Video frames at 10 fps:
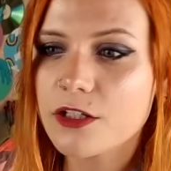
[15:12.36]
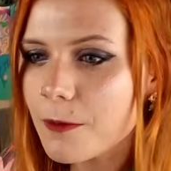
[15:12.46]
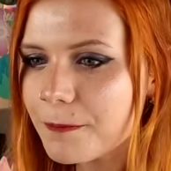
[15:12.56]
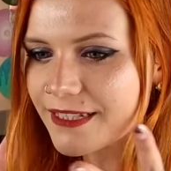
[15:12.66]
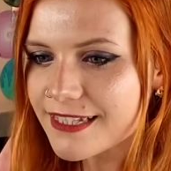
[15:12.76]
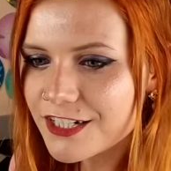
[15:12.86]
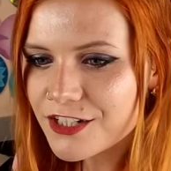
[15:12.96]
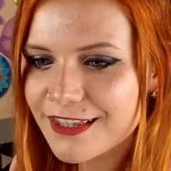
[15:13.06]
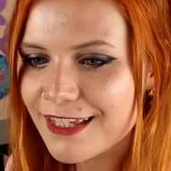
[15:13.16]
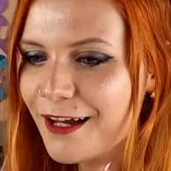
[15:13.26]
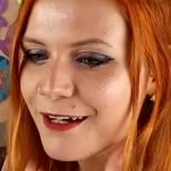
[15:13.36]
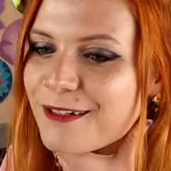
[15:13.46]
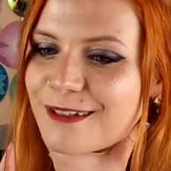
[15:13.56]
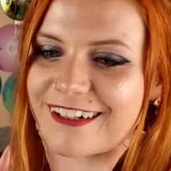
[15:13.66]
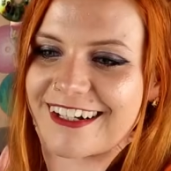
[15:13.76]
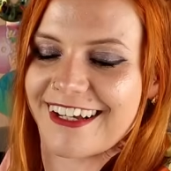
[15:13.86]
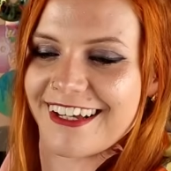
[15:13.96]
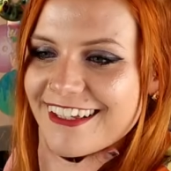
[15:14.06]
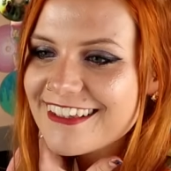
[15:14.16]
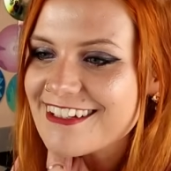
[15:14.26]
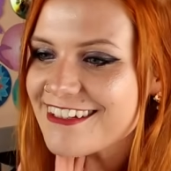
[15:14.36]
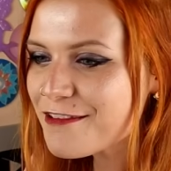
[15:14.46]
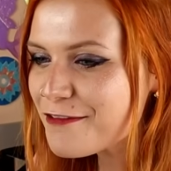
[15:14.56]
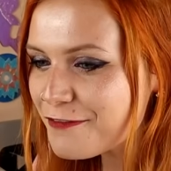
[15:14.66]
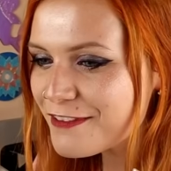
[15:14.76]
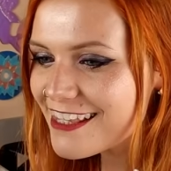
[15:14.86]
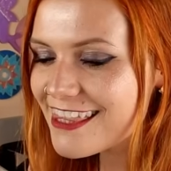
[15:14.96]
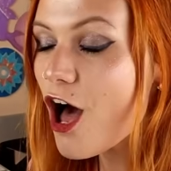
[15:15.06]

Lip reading: composition though, this one for the,